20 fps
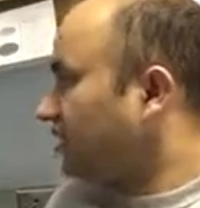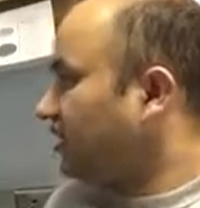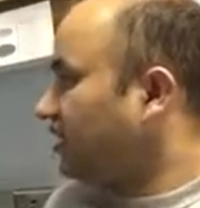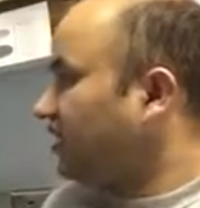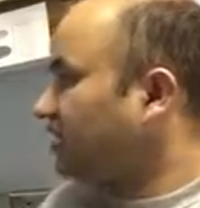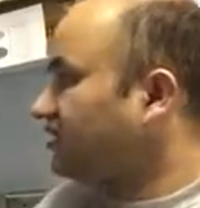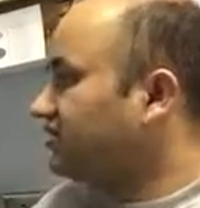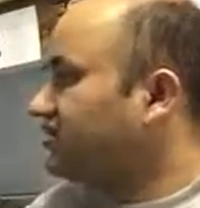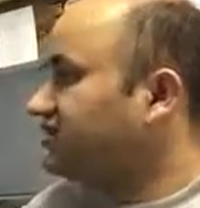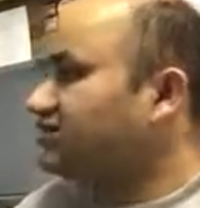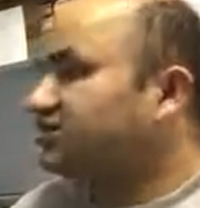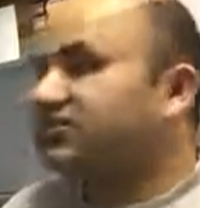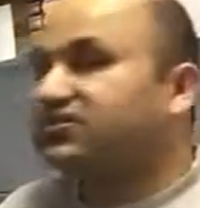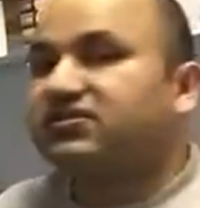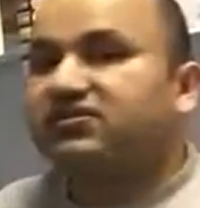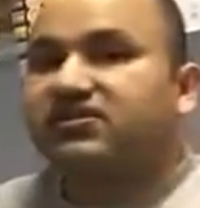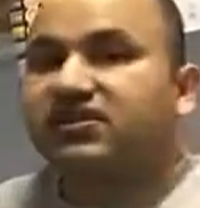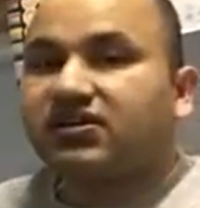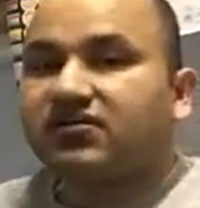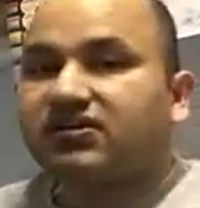
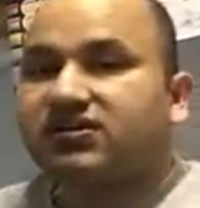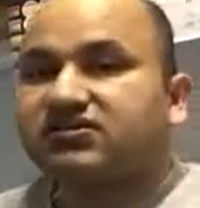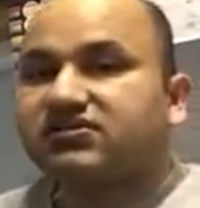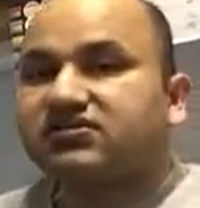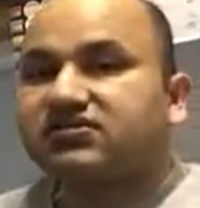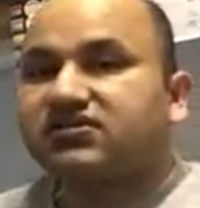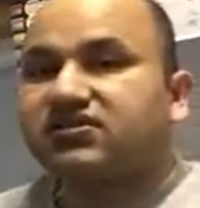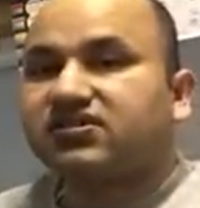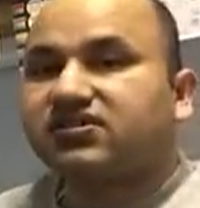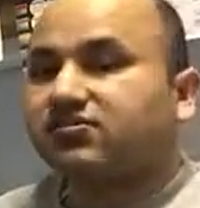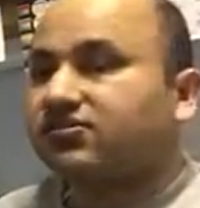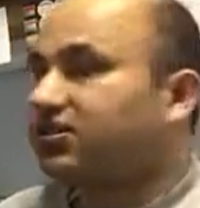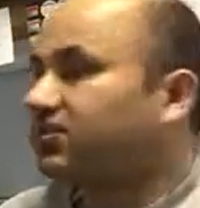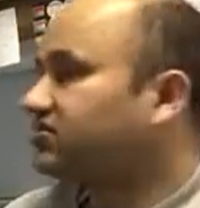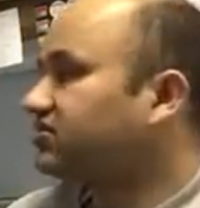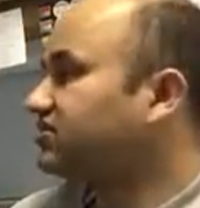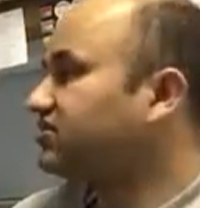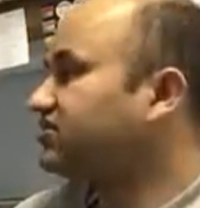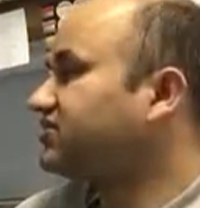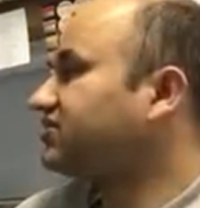And now let us talk about
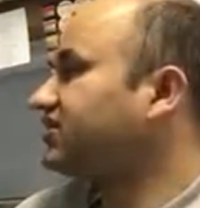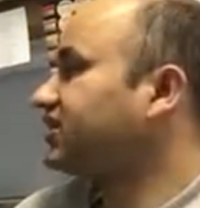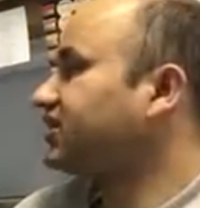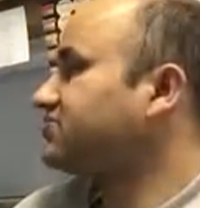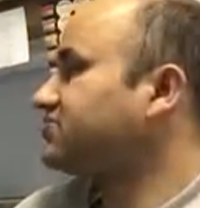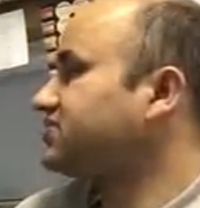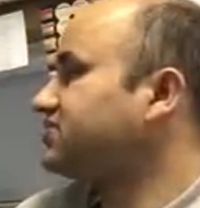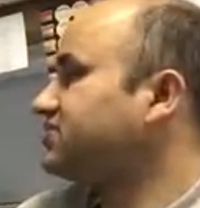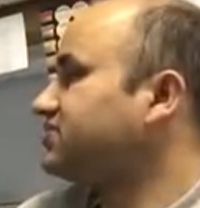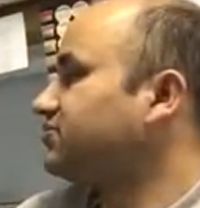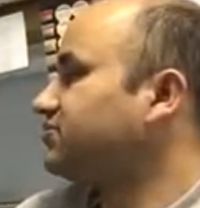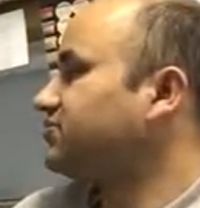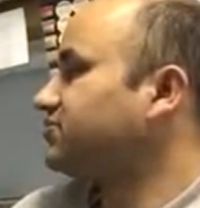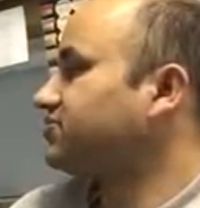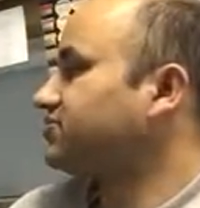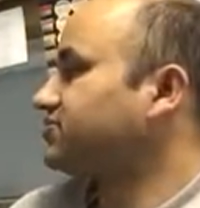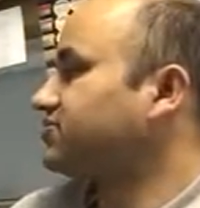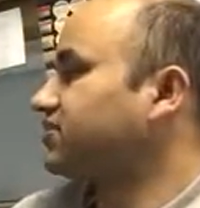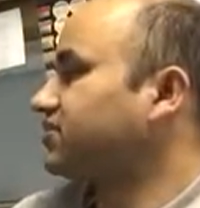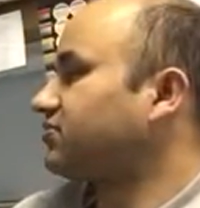the steps in
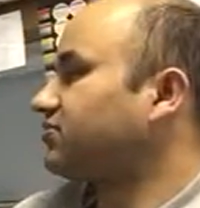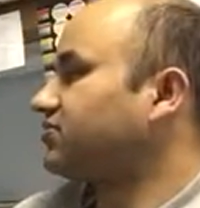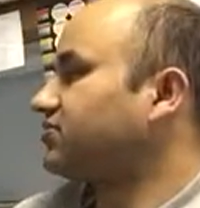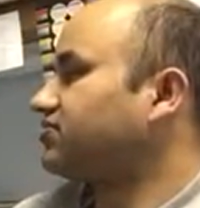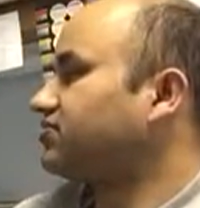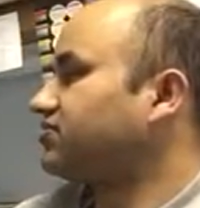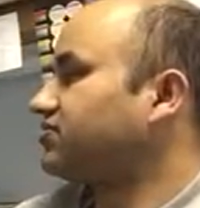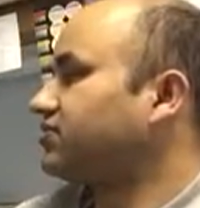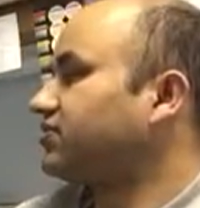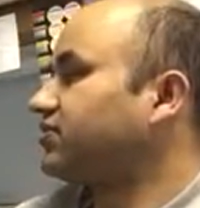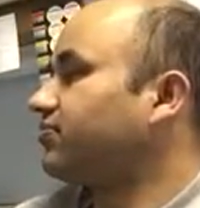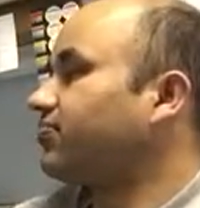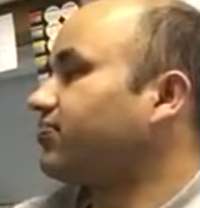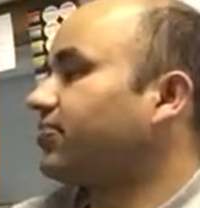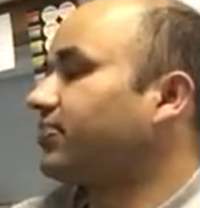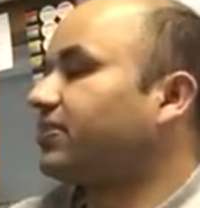immunohistochemistry.